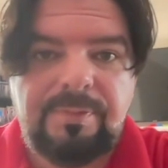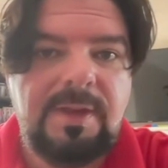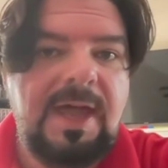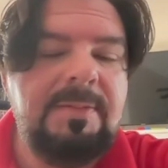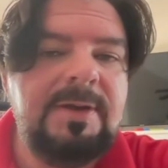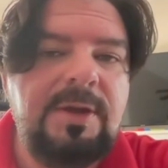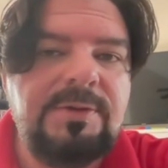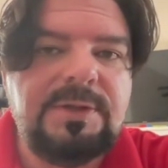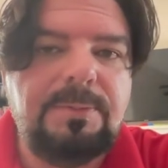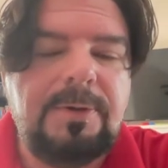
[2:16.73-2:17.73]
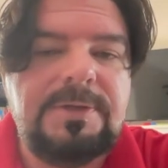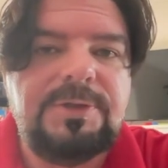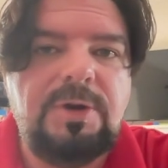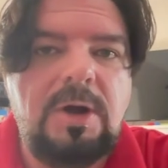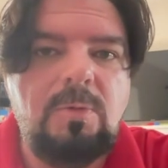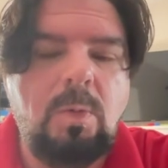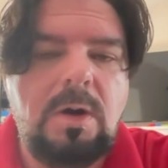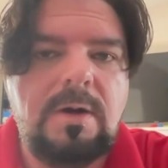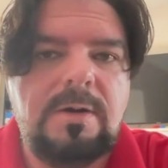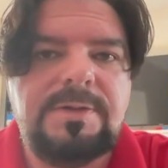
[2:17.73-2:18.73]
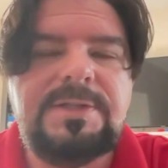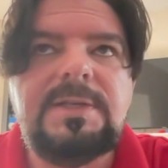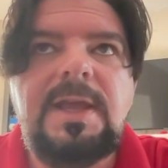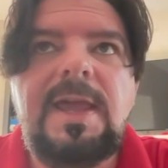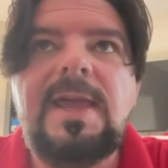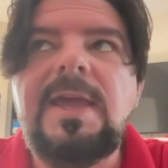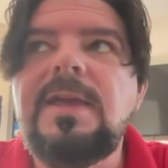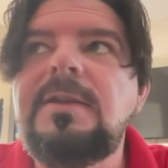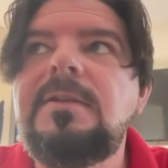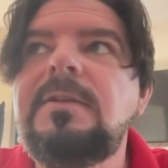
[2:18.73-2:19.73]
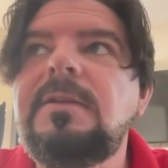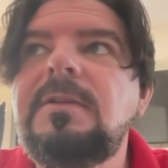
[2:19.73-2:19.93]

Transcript: I mean, those are pretty strong words, and